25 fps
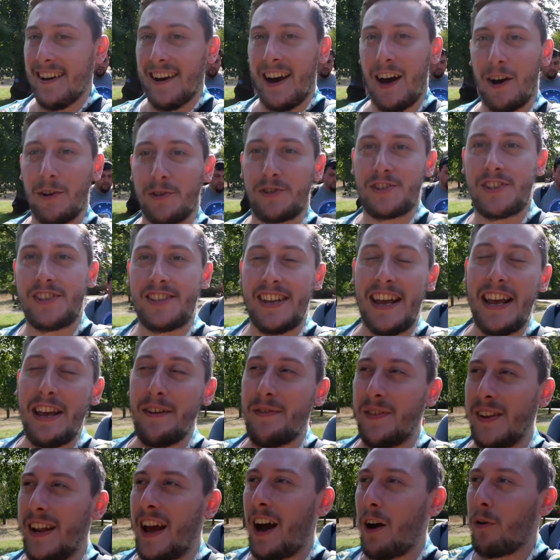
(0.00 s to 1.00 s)
I was
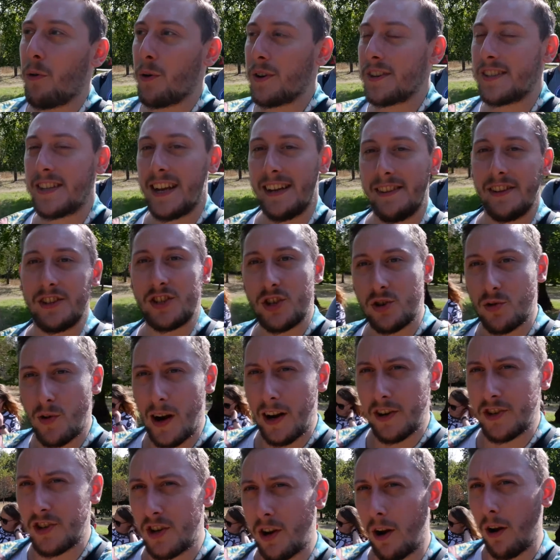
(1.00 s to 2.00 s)
saving it. I wanted to get the
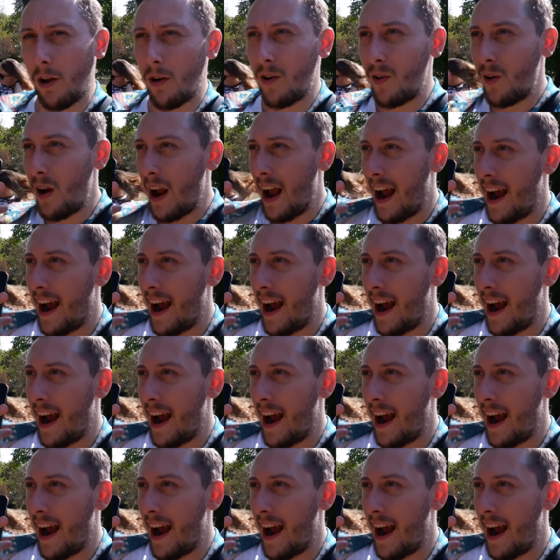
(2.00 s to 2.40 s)
trash cloak